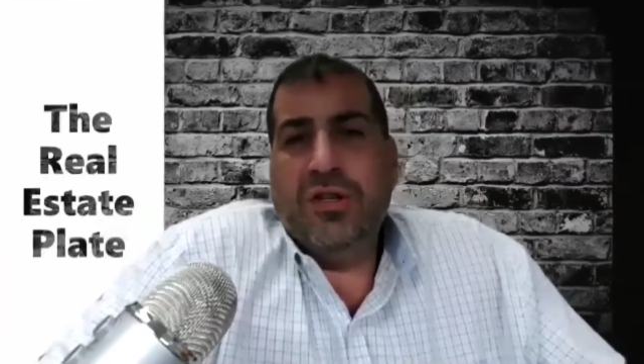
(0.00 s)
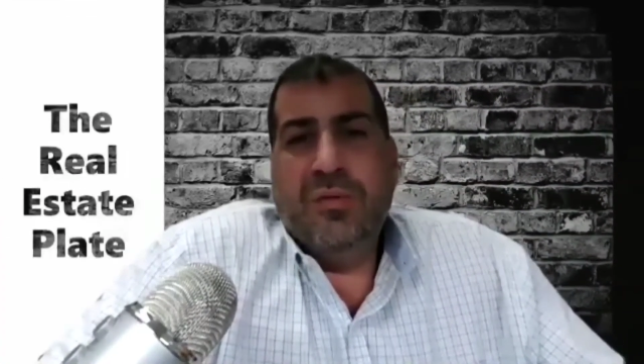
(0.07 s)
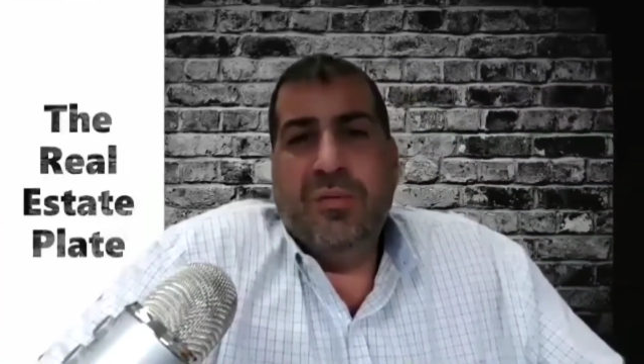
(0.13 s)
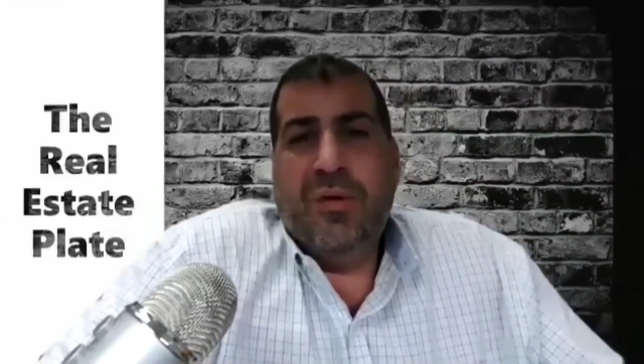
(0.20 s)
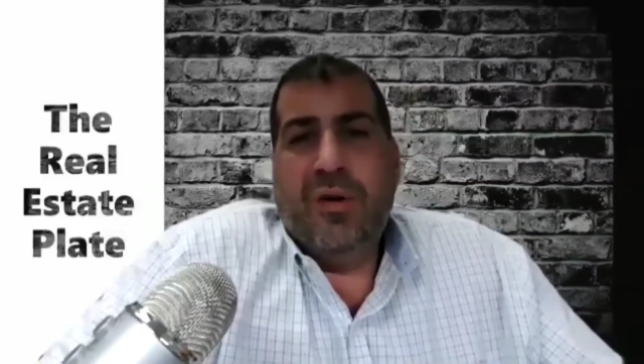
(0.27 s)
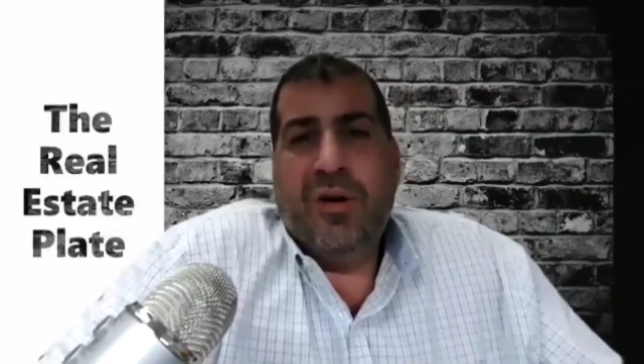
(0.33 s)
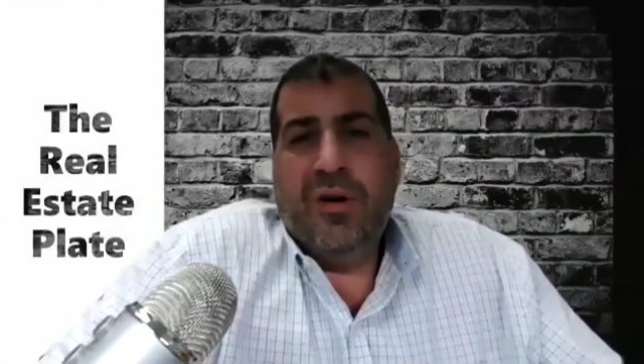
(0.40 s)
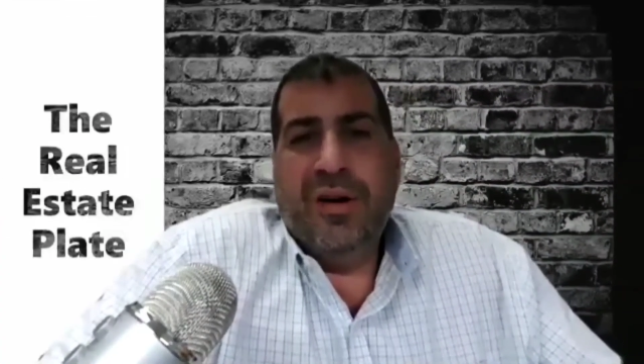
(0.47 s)
you
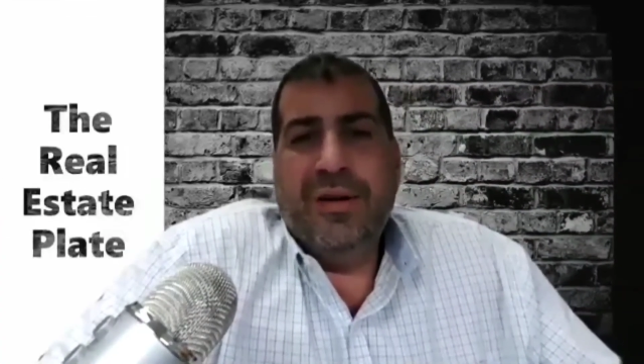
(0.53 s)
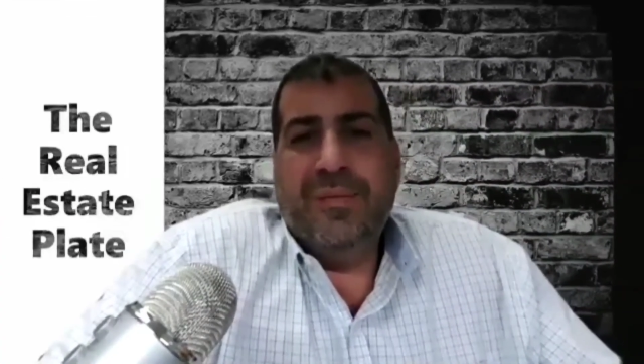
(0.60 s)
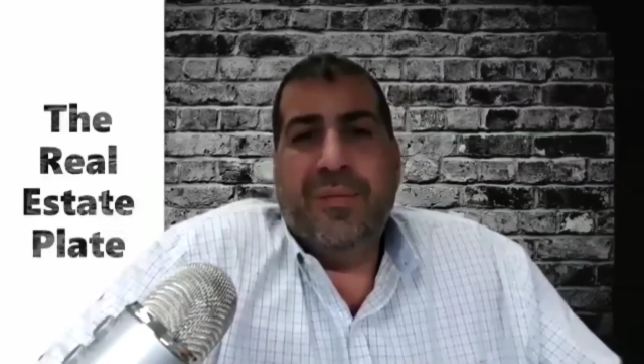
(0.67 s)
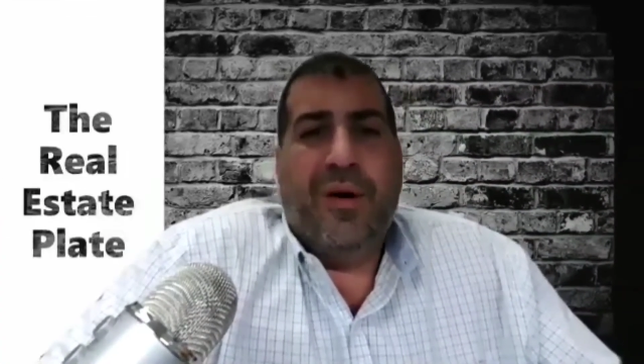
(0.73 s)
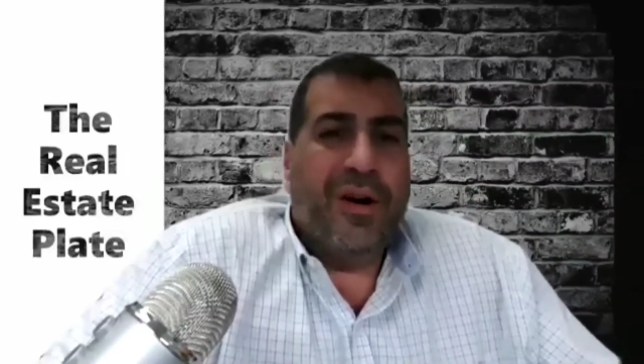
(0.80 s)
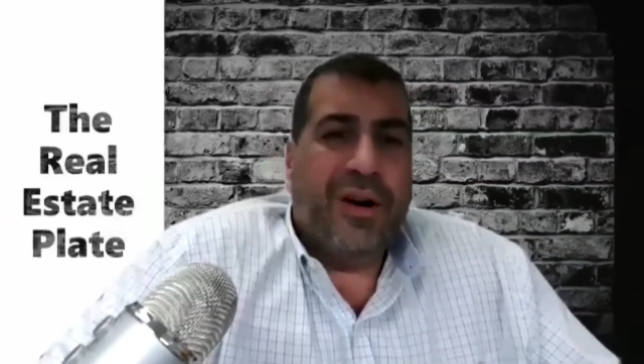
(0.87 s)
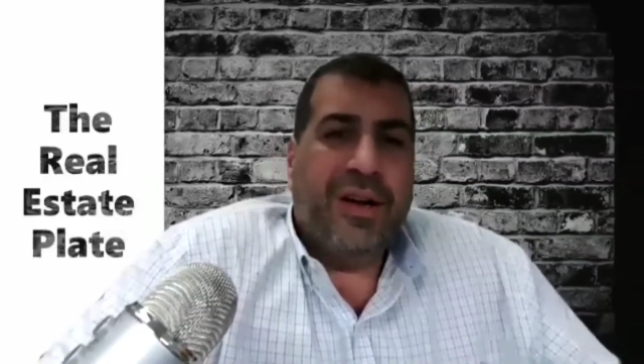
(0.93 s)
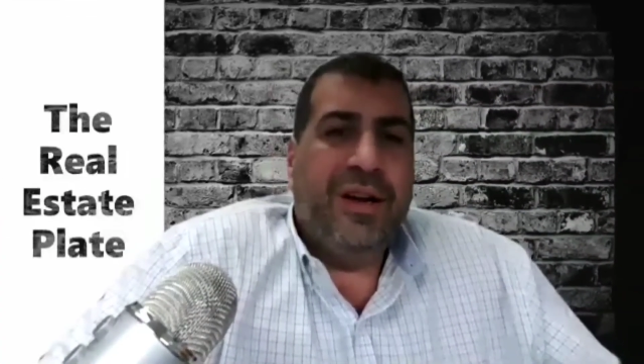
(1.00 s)
more in
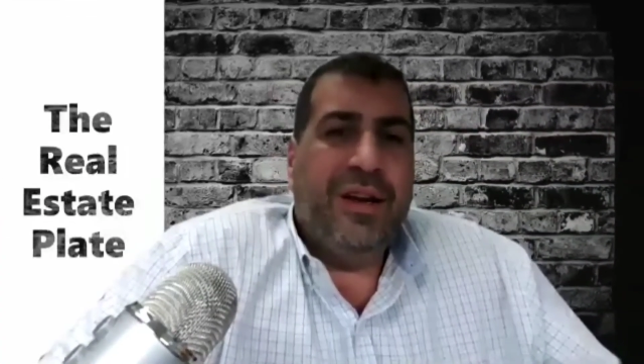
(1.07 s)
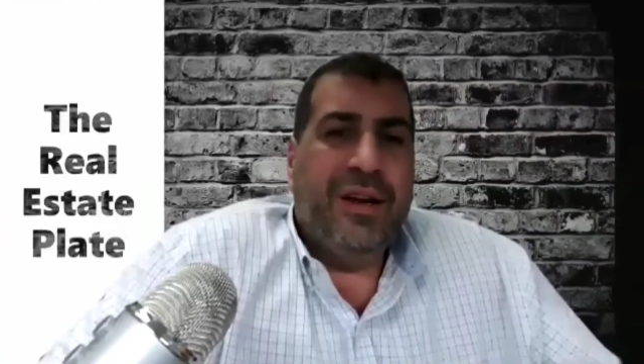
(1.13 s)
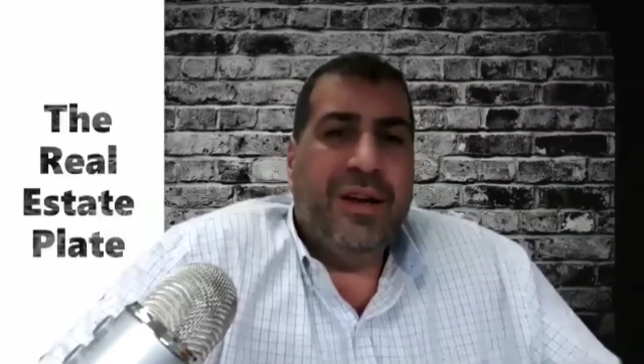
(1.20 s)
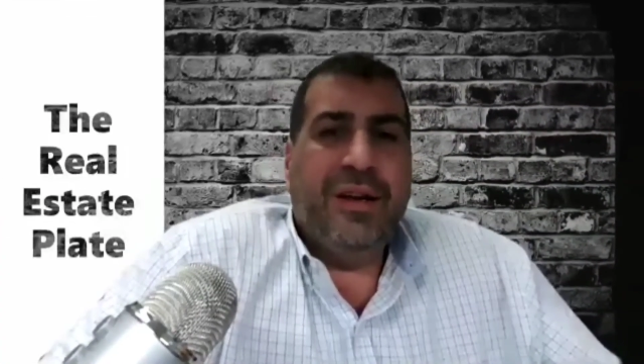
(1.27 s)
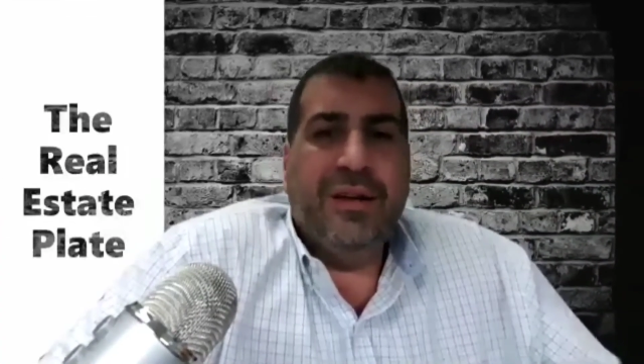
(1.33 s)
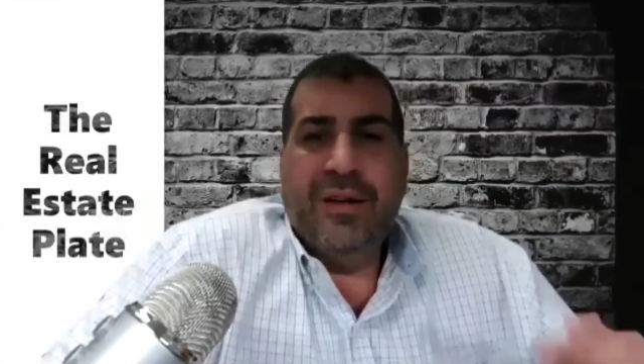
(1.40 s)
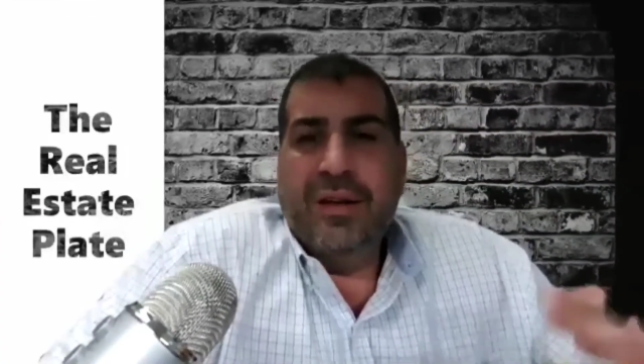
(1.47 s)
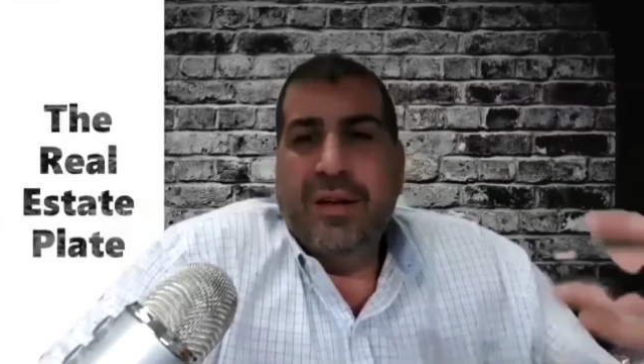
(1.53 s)
marketing
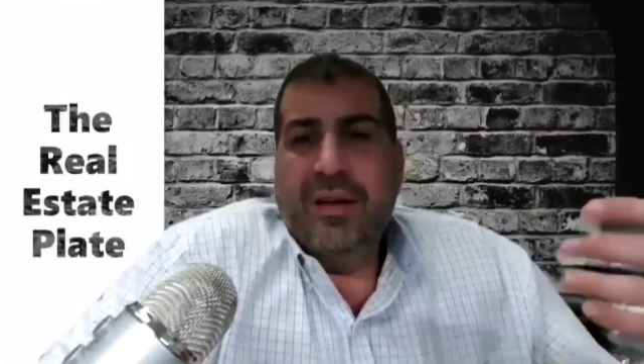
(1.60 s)
and